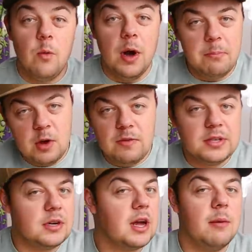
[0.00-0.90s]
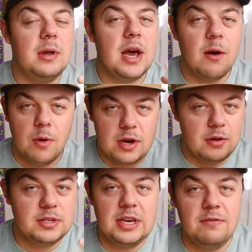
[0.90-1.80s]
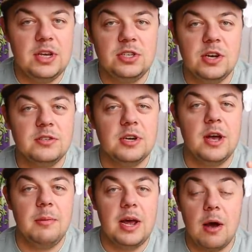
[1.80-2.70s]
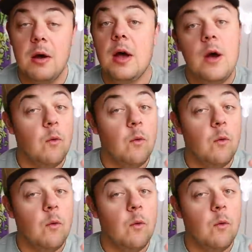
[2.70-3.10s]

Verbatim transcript: what movies are coming out, what new TV shows are coming out,